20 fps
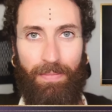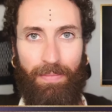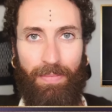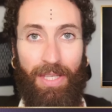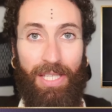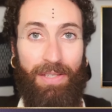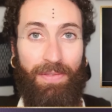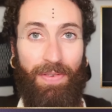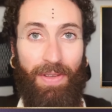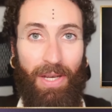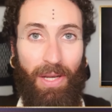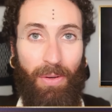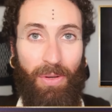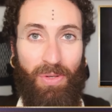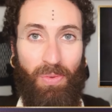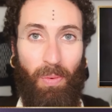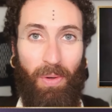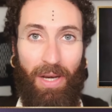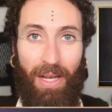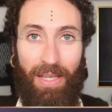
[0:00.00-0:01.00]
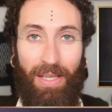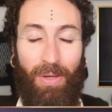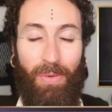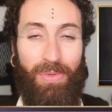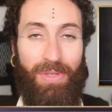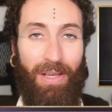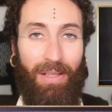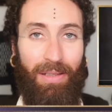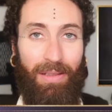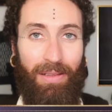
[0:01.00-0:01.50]
This video is one I
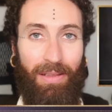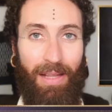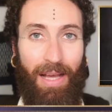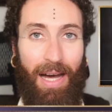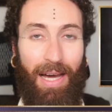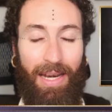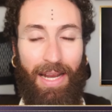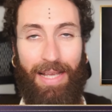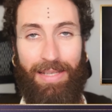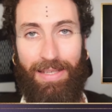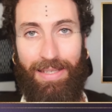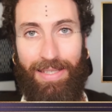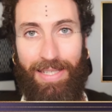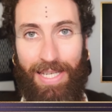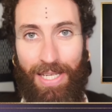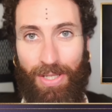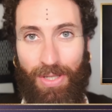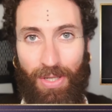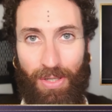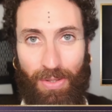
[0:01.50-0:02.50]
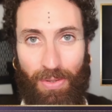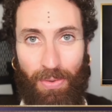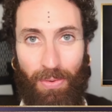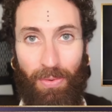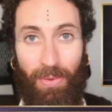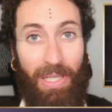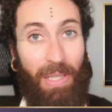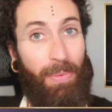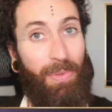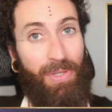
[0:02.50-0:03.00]
use a lot as a teaching
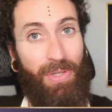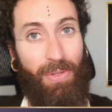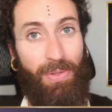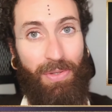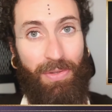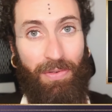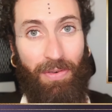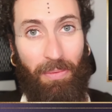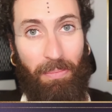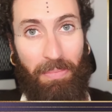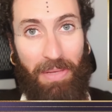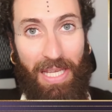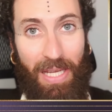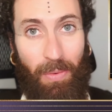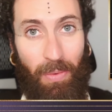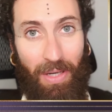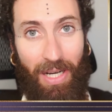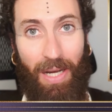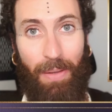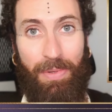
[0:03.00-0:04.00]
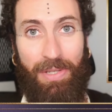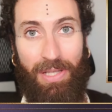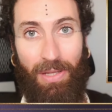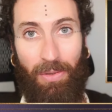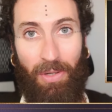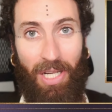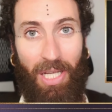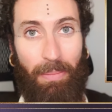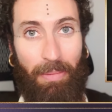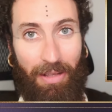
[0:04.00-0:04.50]
tool. It was used for me when I was
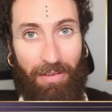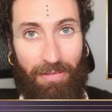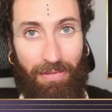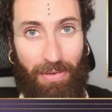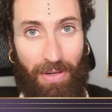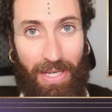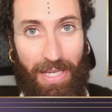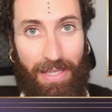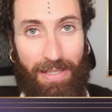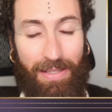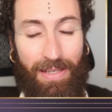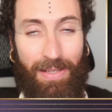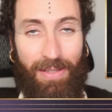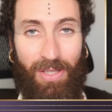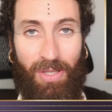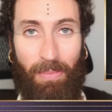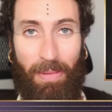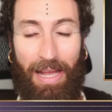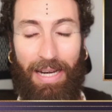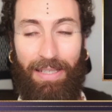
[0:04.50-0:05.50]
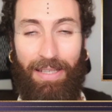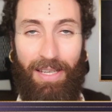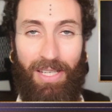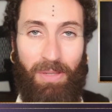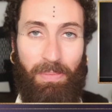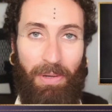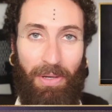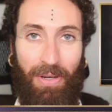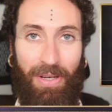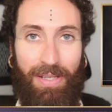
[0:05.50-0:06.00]
learning about freeze and somatic
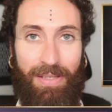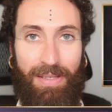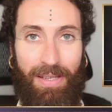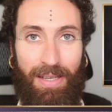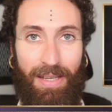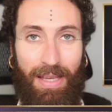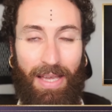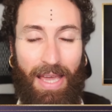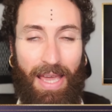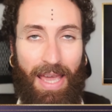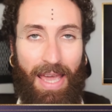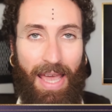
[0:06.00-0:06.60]
experiencing.